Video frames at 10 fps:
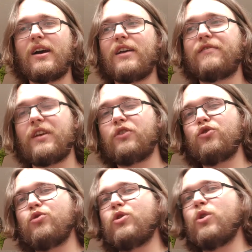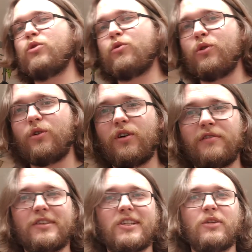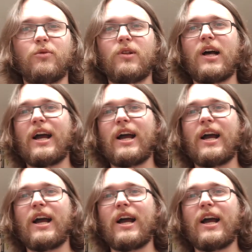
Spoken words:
If they do go the route of a sequel,